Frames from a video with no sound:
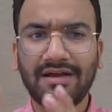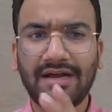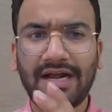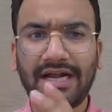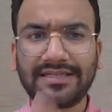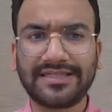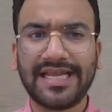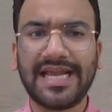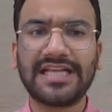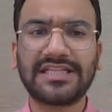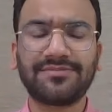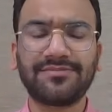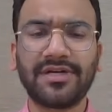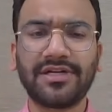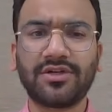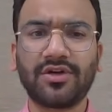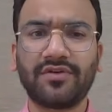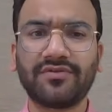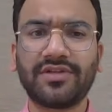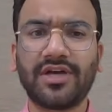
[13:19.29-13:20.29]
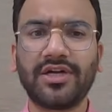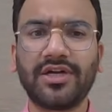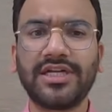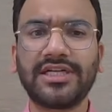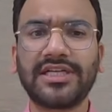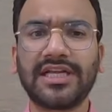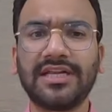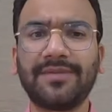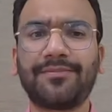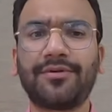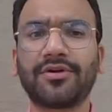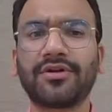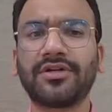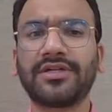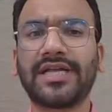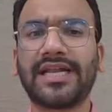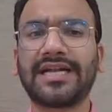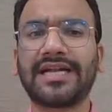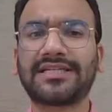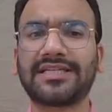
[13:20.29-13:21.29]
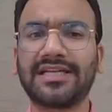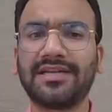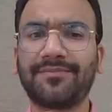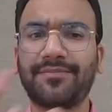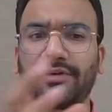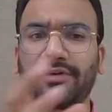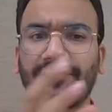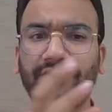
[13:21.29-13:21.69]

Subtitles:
attachment of the auditor report or director report